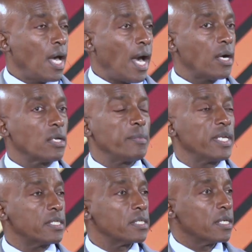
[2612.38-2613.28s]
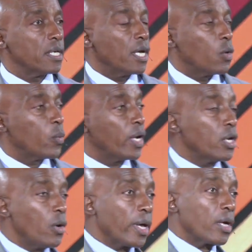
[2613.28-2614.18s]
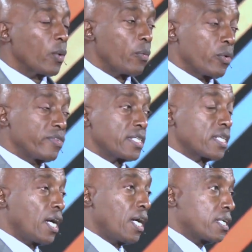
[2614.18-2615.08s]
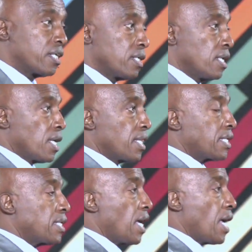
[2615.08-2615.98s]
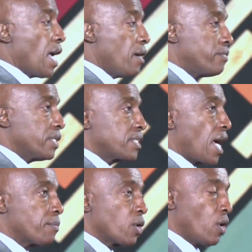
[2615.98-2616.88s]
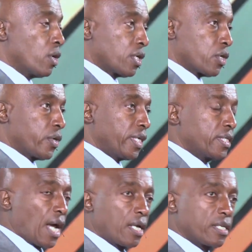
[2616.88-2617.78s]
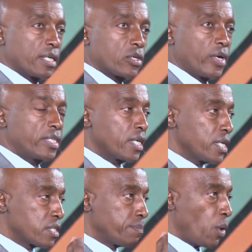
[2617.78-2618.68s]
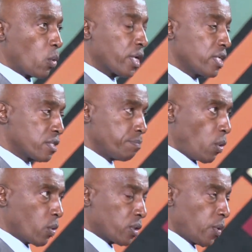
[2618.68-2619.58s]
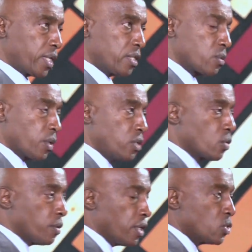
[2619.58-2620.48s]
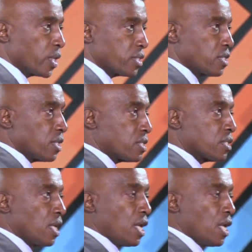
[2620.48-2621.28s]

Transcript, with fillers: Hang on a minute. We're knowing, we, have just heard that every time God created, how did He create? He spoke. He spoke the word into, into, into existence.